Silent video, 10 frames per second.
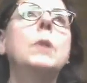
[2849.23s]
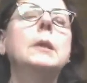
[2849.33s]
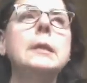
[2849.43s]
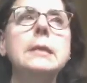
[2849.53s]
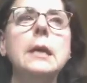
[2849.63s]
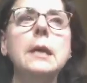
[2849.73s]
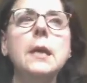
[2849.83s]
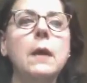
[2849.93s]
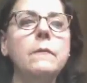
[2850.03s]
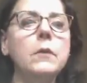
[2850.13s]
But let's say I
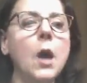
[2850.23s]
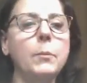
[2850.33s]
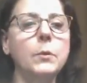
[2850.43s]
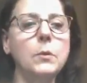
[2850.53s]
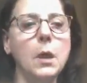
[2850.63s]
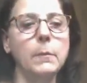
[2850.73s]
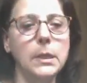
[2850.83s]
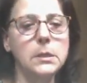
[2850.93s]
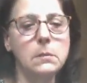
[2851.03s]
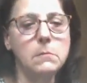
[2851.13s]
have a couple
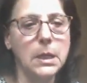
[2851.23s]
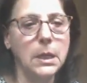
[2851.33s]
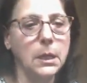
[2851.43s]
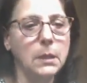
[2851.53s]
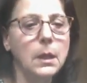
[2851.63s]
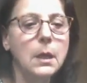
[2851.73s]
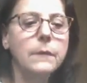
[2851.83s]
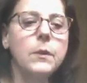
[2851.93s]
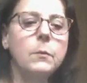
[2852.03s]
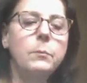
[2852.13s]
coming to me,
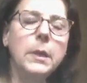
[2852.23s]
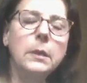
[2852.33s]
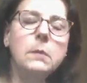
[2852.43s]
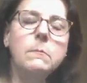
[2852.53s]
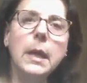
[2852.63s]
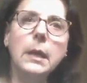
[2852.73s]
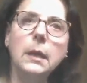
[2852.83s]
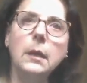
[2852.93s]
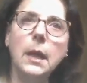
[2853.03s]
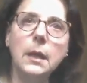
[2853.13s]
they're barely
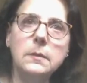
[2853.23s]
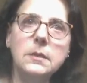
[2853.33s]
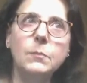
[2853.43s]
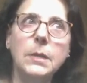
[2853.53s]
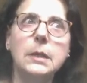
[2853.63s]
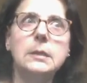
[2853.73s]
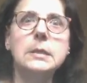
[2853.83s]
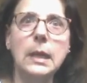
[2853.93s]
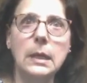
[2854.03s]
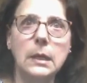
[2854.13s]
making ends meet
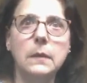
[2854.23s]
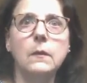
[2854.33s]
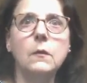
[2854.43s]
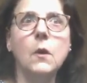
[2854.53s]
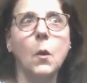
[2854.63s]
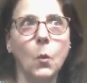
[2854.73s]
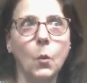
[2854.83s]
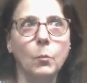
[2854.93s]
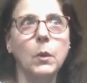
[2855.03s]
staying in their home,